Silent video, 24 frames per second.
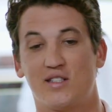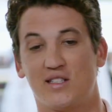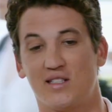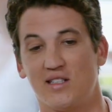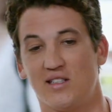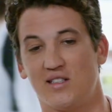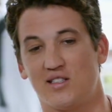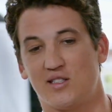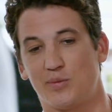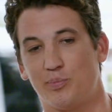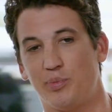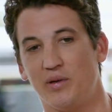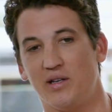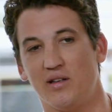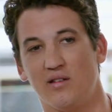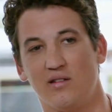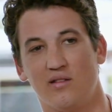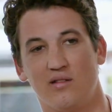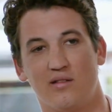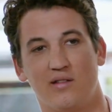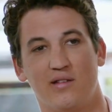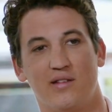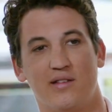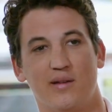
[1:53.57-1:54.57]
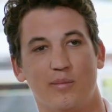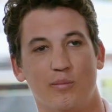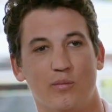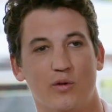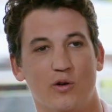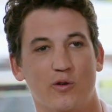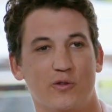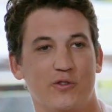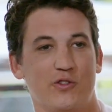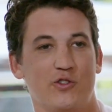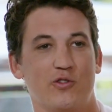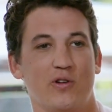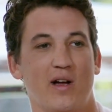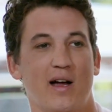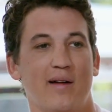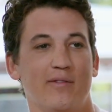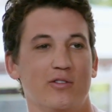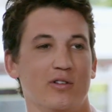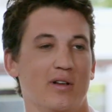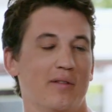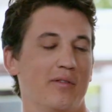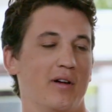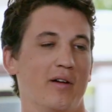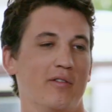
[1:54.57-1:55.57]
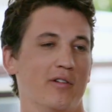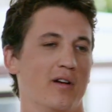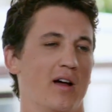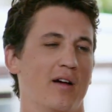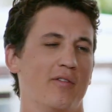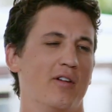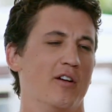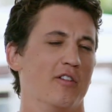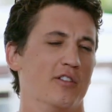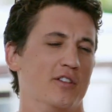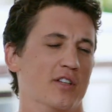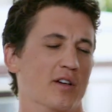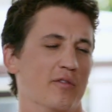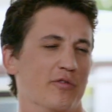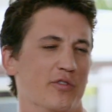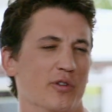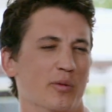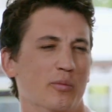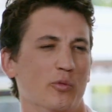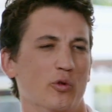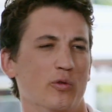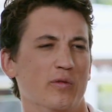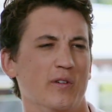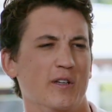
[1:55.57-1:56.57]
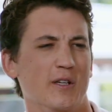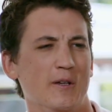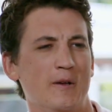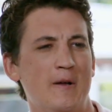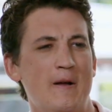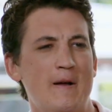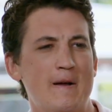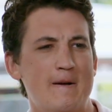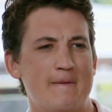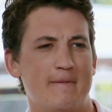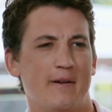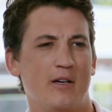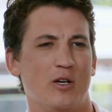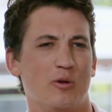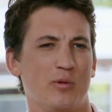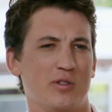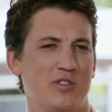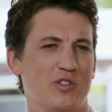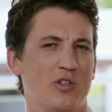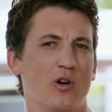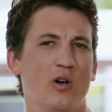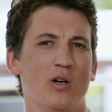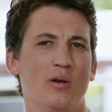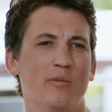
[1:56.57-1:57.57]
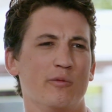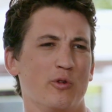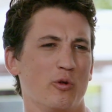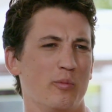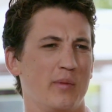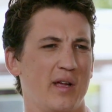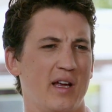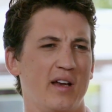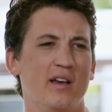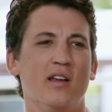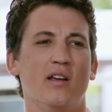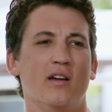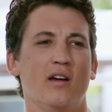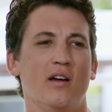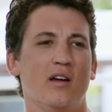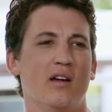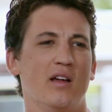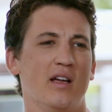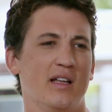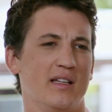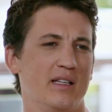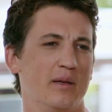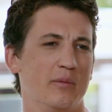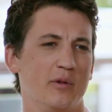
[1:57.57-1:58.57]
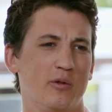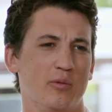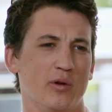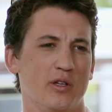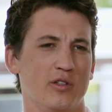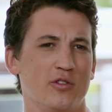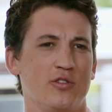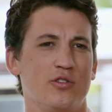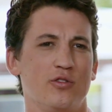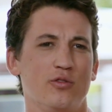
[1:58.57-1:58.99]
It's been the most travel I've, I've ever done for a movie. You know, we started in Romania, and then we went